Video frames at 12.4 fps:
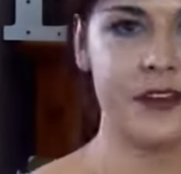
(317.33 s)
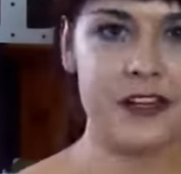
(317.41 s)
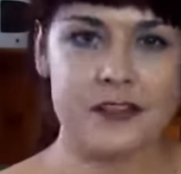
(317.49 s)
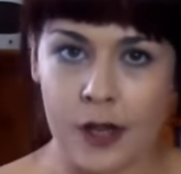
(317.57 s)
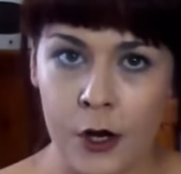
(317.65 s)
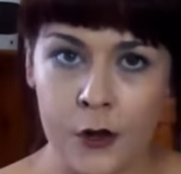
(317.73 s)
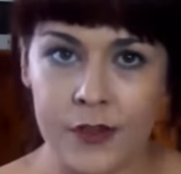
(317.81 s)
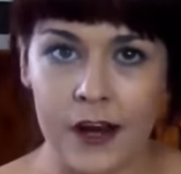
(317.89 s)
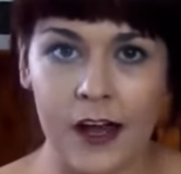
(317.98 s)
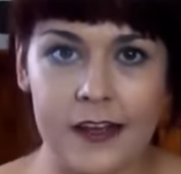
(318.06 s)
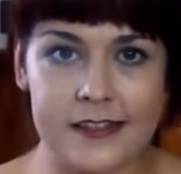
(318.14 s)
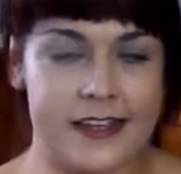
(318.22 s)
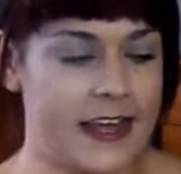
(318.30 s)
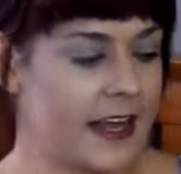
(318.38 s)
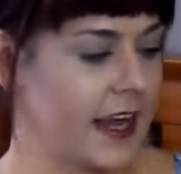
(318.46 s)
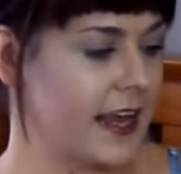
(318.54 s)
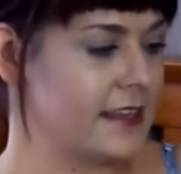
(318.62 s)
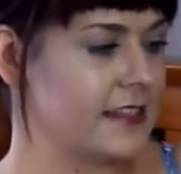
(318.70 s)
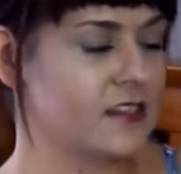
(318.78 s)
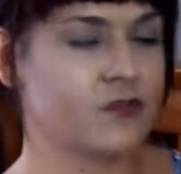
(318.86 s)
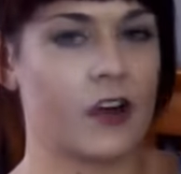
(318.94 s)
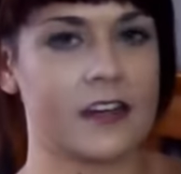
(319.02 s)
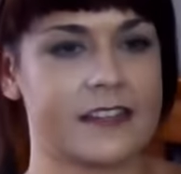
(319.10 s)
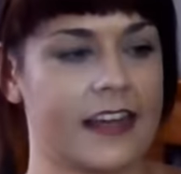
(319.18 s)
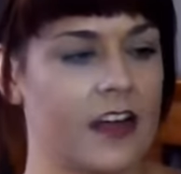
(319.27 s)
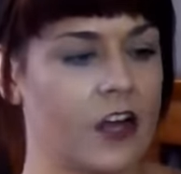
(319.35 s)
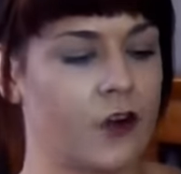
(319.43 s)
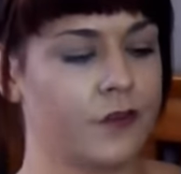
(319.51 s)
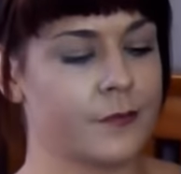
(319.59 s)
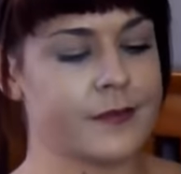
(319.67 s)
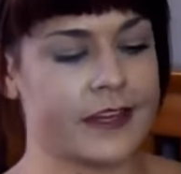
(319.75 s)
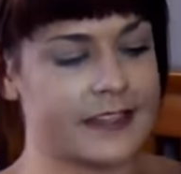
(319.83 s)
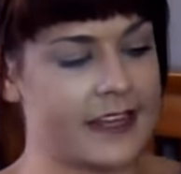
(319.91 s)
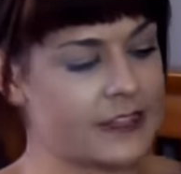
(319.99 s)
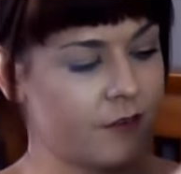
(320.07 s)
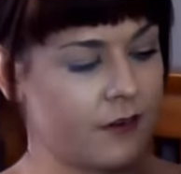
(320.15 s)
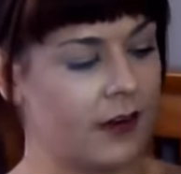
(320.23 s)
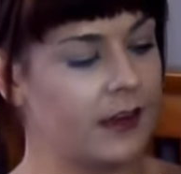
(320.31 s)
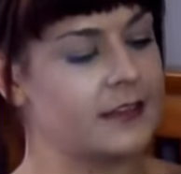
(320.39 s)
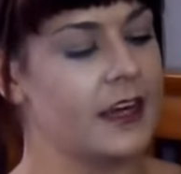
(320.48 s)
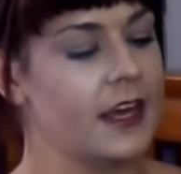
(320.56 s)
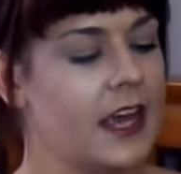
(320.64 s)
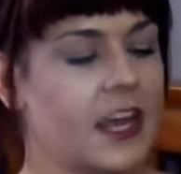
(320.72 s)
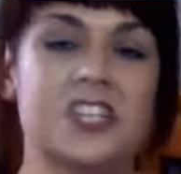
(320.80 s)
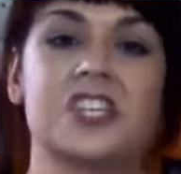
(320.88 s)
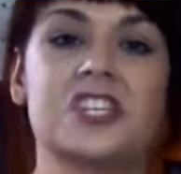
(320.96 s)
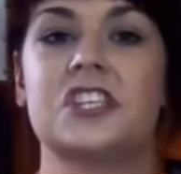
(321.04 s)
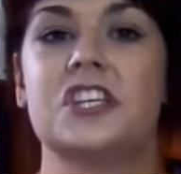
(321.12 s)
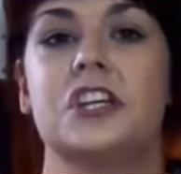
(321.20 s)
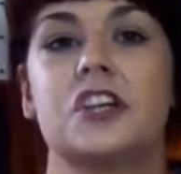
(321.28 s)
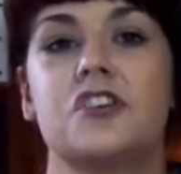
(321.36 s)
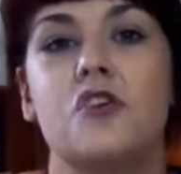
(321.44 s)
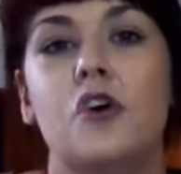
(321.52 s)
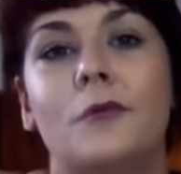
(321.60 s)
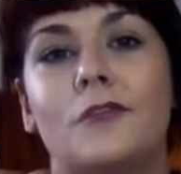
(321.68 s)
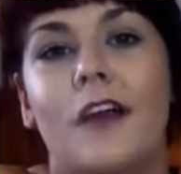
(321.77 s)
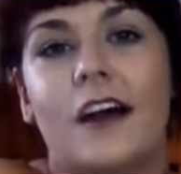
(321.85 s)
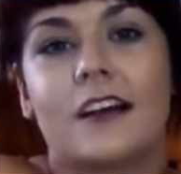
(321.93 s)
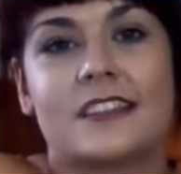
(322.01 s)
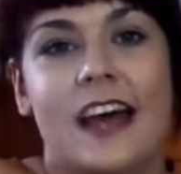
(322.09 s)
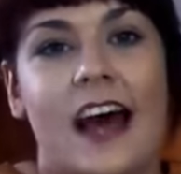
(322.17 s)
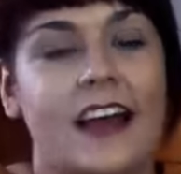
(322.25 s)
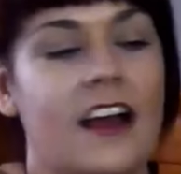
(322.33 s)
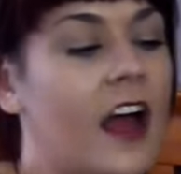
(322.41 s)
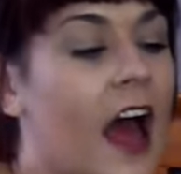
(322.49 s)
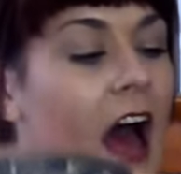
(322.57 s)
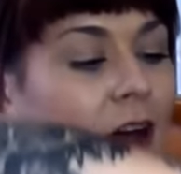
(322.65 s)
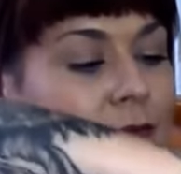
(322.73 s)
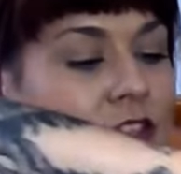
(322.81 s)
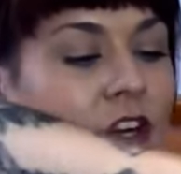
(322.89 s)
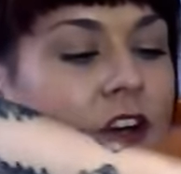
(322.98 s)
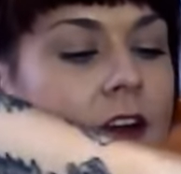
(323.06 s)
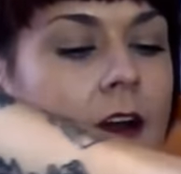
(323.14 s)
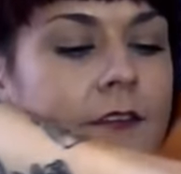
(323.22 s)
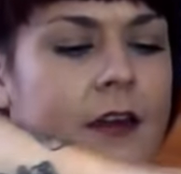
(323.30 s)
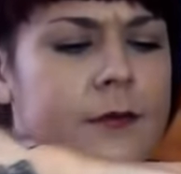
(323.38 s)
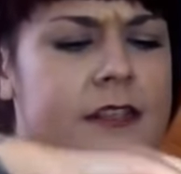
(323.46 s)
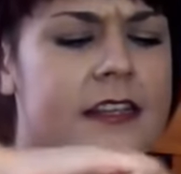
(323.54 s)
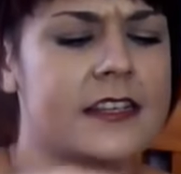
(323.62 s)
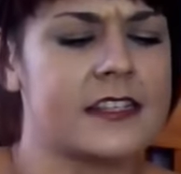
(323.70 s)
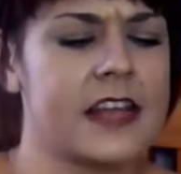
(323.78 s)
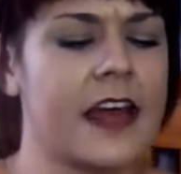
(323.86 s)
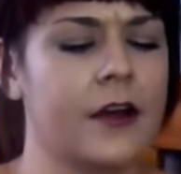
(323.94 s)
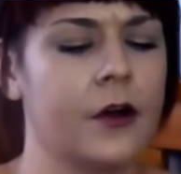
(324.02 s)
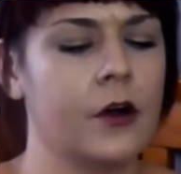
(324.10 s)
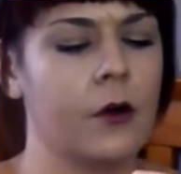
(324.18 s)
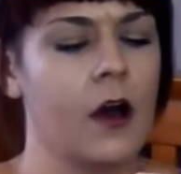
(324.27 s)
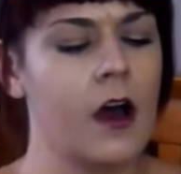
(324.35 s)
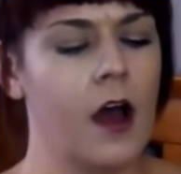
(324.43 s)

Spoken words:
So the last thing is this rucksack I got from Accessorize. It's just a normal rucksack. I absolutely love it. It was in the sale